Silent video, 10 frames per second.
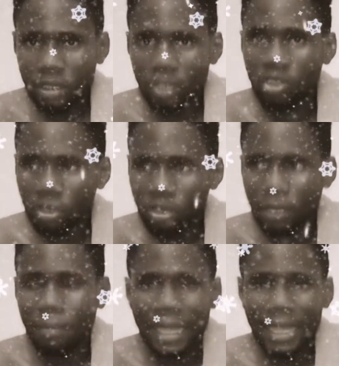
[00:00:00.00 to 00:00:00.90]
not
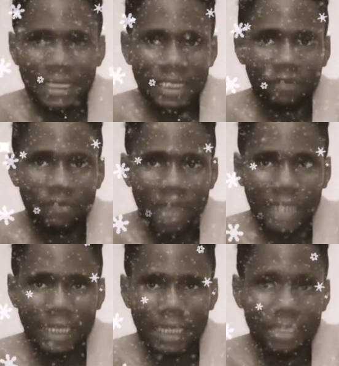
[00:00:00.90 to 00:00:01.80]
minding the fact
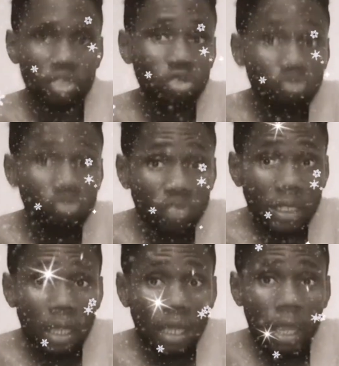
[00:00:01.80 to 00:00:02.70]
that the
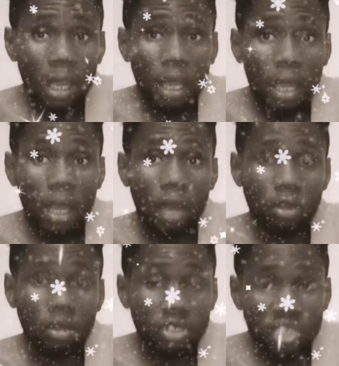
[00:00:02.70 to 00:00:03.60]
children or
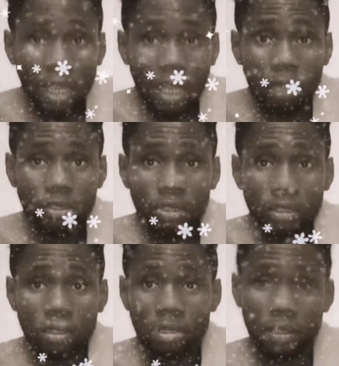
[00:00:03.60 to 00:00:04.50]
the child,
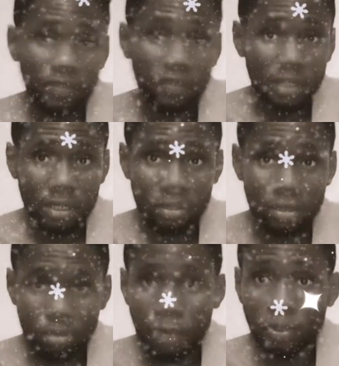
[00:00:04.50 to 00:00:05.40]
if it's
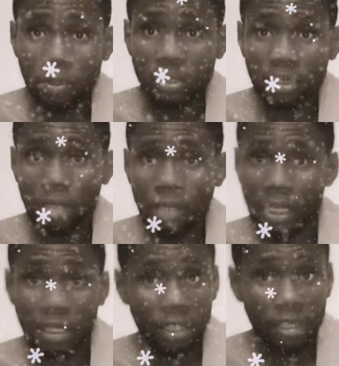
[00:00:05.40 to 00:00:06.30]
a person
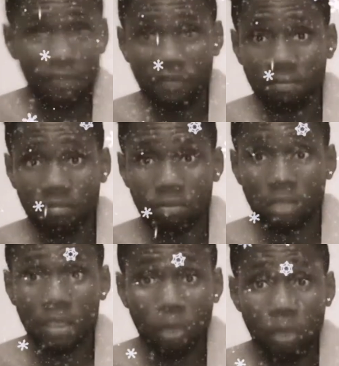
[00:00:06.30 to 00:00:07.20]
and if
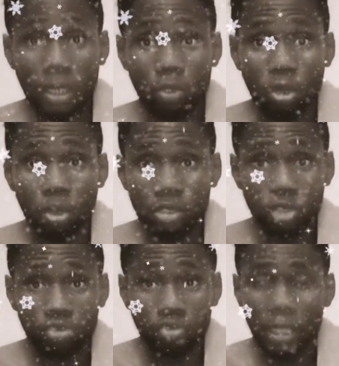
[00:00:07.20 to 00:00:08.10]
it's more than one
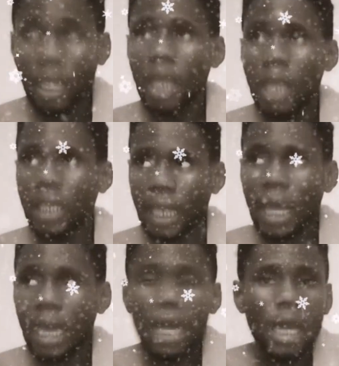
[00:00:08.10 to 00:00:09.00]
children,
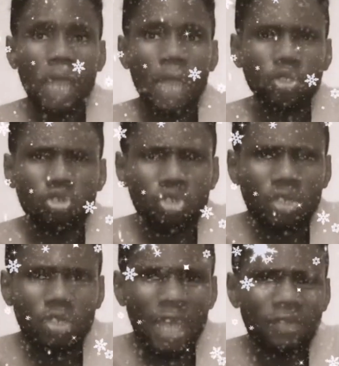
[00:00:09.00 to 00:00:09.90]
do not
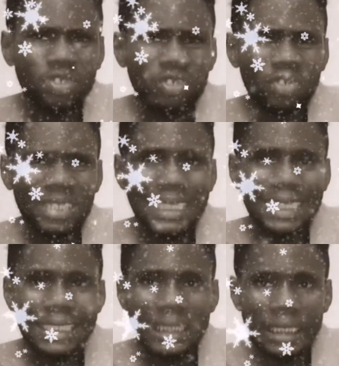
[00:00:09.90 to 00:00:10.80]
have interest
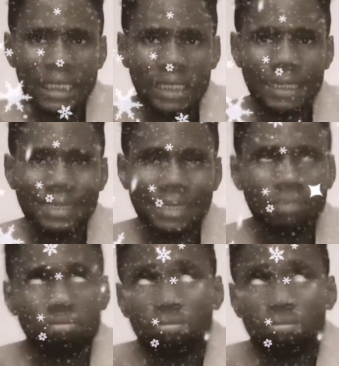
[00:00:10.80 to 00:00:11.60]
in this